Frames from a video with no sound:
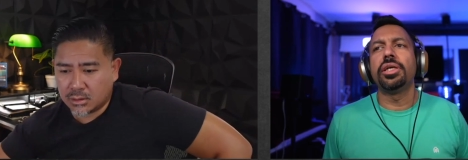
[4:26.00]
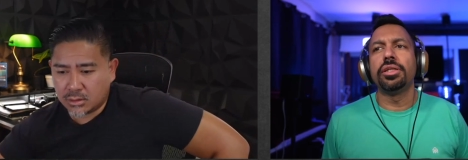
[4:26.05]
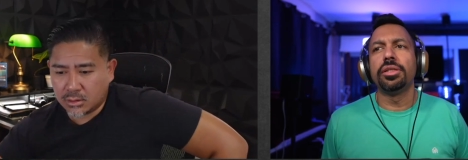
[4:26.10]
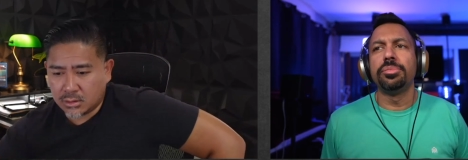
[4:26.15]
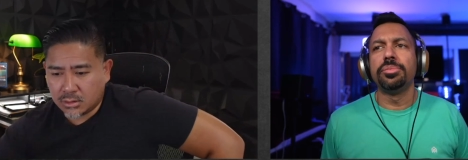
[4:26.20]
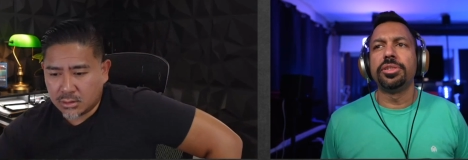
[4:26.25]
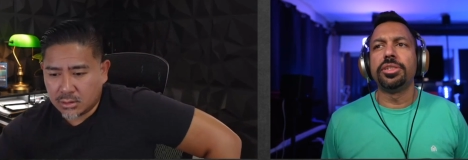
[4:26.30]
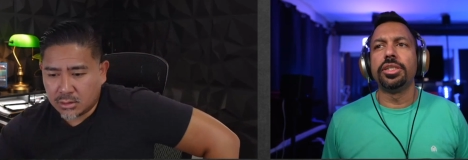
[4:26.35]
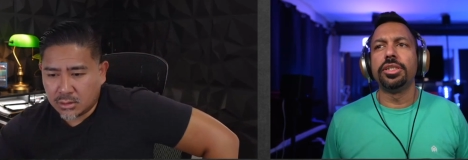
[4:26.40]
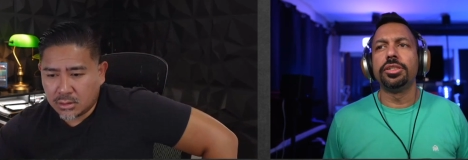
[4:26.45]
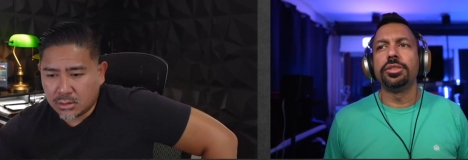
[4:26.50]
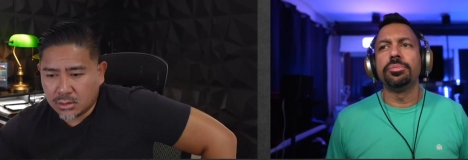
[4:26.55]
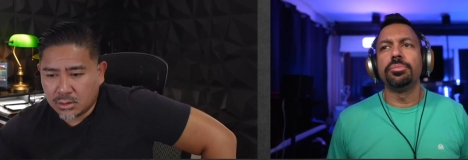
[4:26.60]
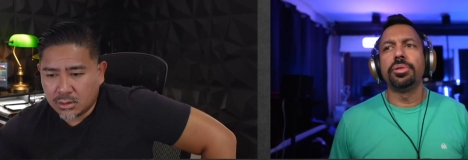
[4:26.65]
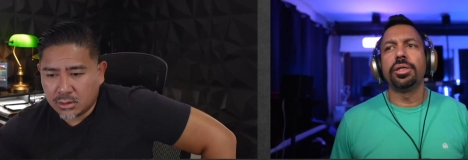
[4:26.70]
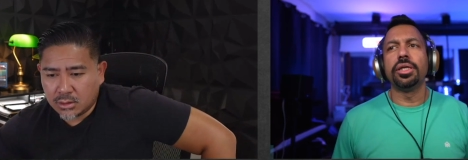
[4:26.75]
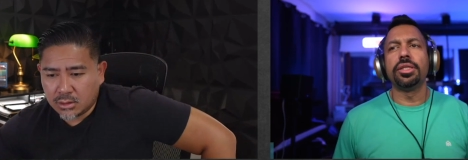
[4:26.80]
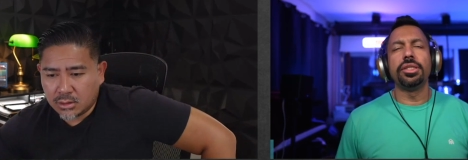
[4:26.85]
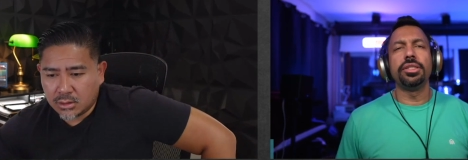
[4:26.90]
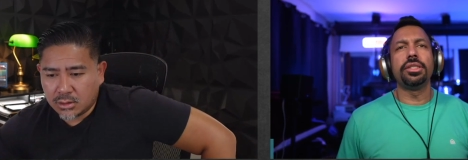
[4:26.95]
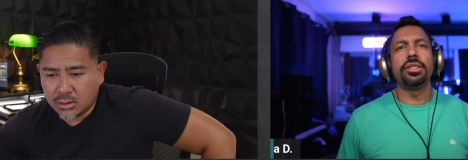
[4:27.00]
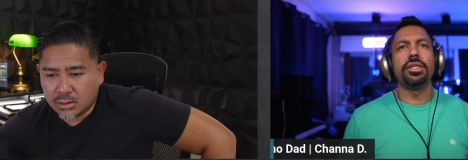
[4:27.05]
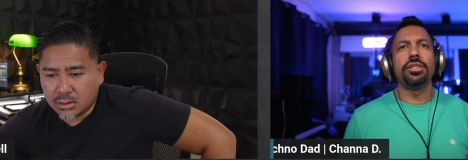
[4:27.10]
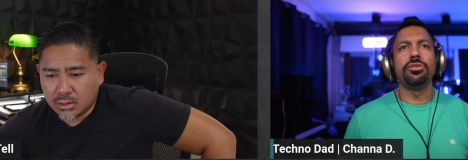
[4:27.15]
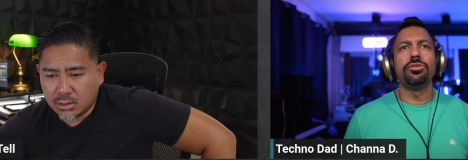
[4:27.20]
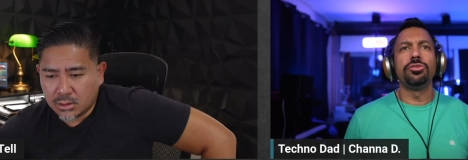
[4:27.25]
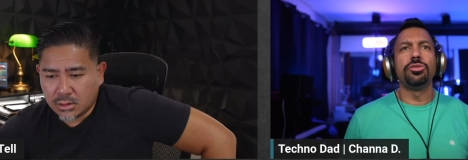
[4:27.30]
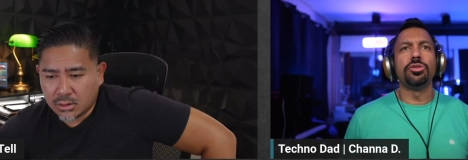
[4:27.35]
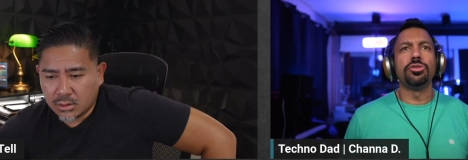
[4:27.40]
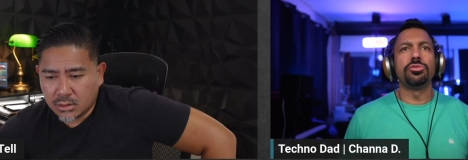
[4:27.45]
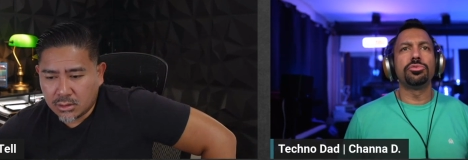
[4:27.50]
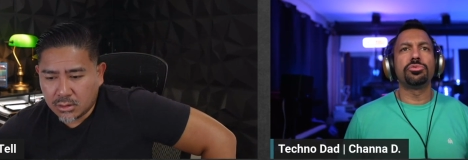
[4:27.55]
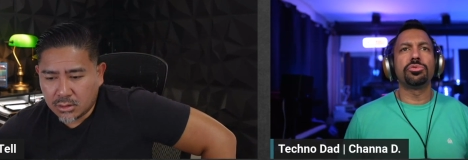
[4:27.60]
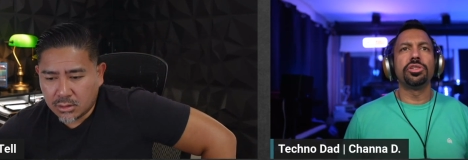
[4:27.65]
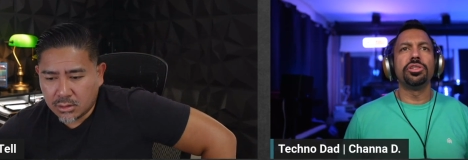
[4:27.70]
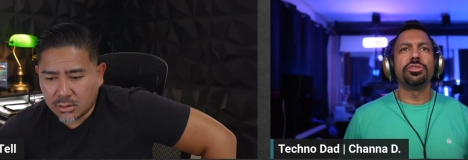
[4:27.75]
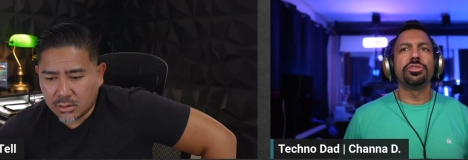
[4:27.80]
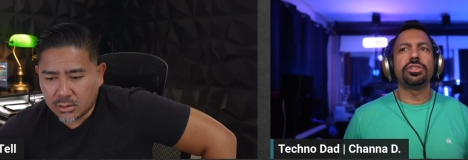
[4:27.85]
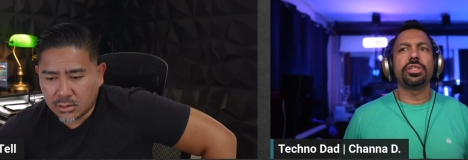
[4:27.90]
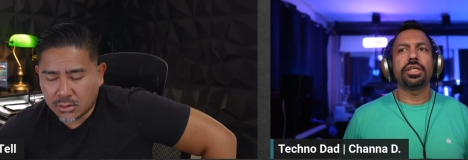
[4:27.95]
Speaker 1: limitation, but I think they use those
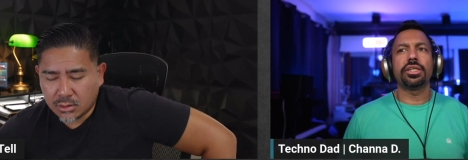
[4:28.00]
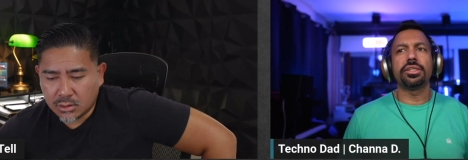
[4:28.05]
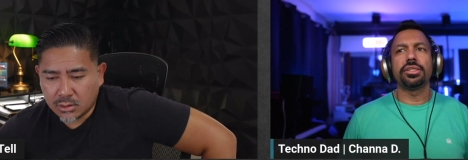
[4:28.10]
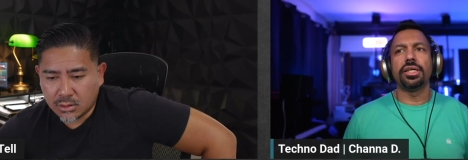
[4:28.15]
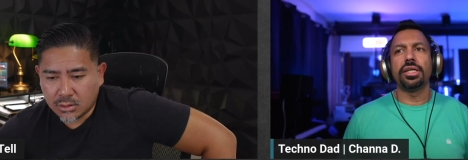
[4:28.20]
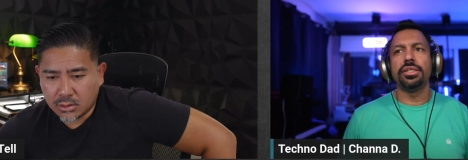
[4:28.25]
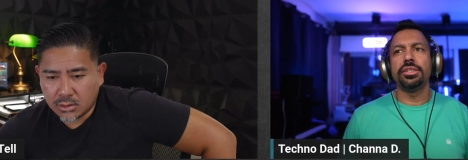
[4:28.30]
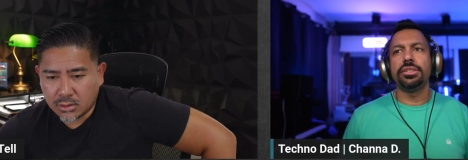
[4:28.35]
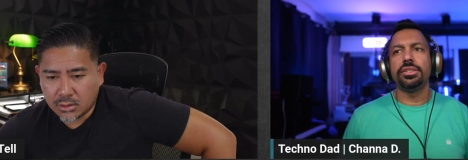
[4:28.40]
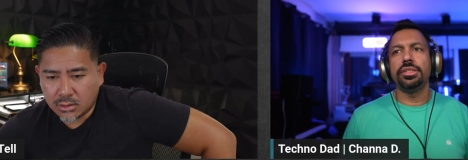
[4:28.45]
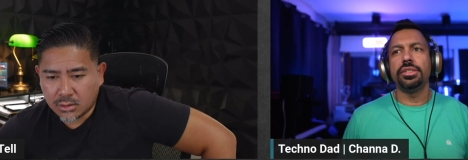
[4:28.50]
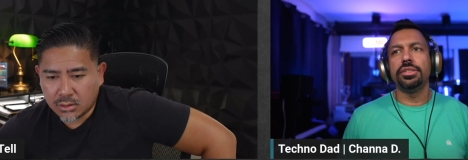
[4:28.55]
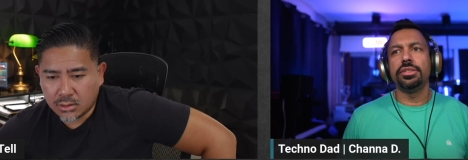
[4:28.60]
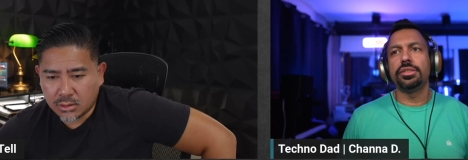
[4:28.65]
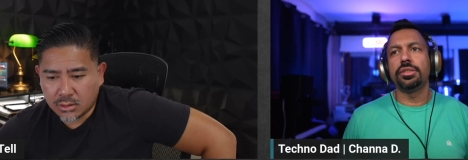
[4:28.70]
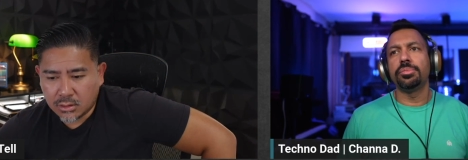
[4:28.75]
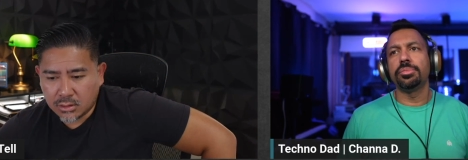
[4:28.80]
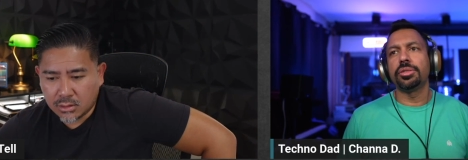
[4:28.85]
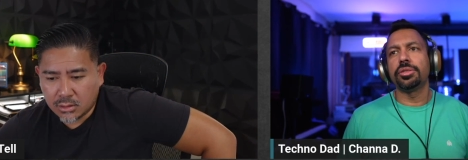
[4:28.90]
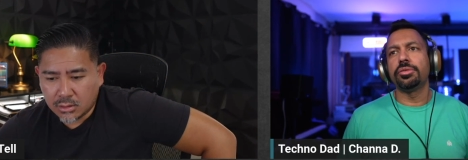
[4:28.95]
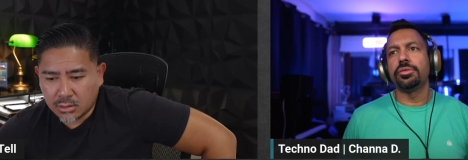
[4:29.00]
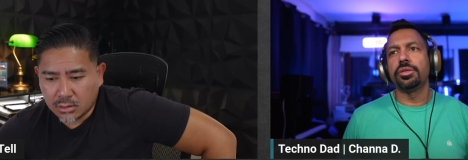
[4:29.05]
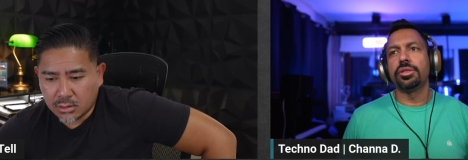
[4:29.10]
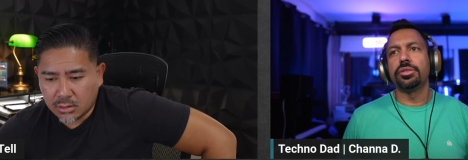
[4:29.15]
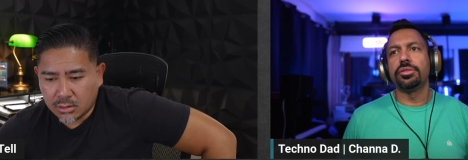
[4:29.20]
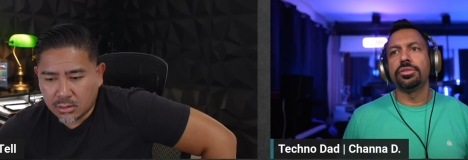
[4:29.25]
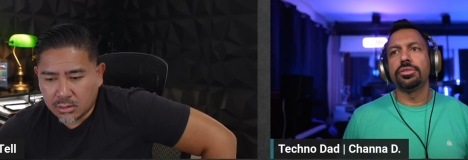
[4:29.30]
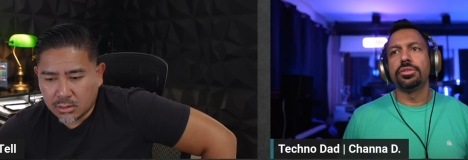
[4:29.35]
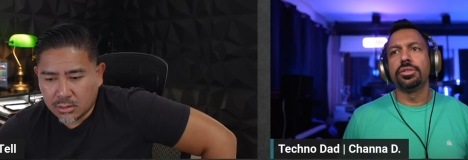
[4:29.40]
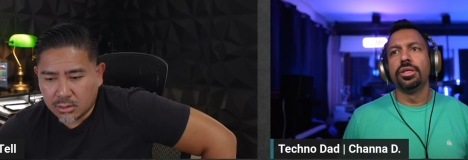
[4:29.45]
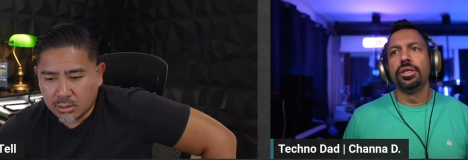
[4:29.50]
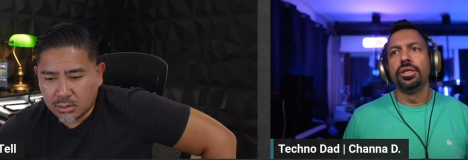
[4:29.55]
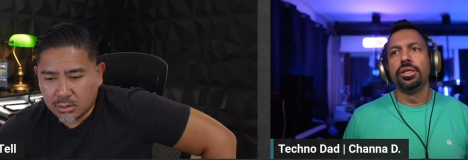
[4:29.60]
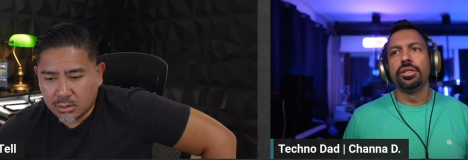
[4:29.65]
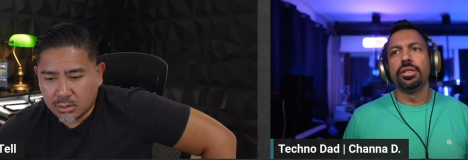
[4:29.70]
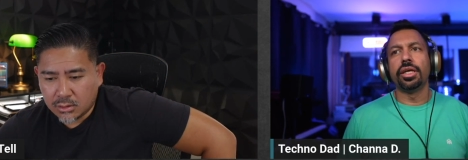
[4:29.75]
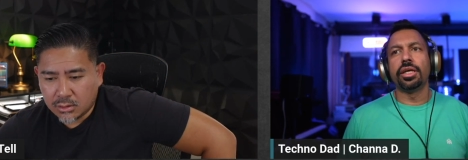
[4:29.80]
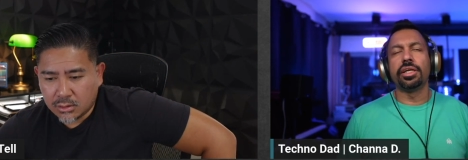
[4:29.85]
Realtek 19 something or others. Like